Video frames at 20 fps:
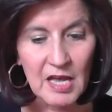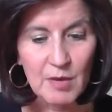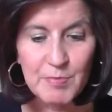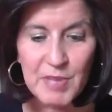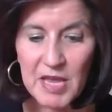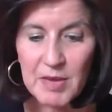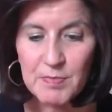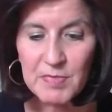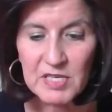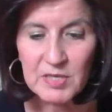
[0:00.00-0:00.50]

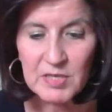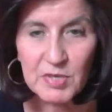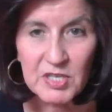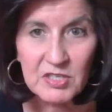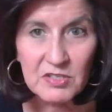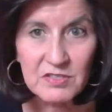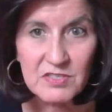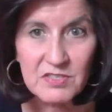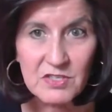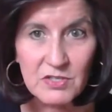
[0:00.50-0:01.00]
Abatement
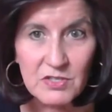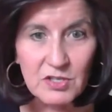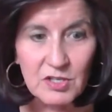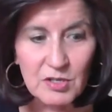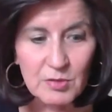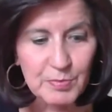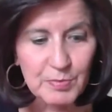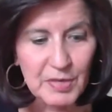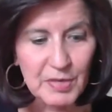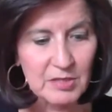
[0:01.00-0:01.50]
appeals are
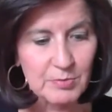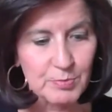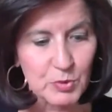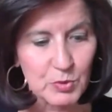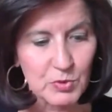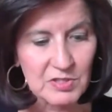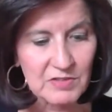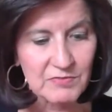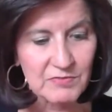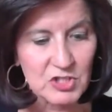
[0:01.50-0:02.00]
heard by the
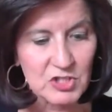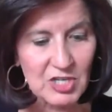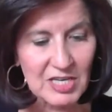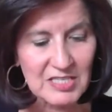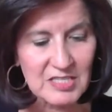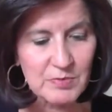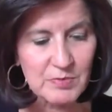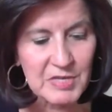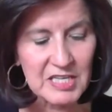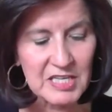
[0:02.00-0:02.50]
Board of
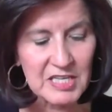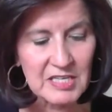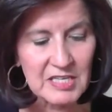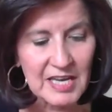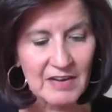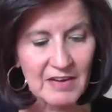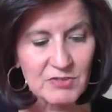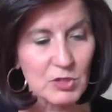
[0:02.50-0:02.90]
Adjustment,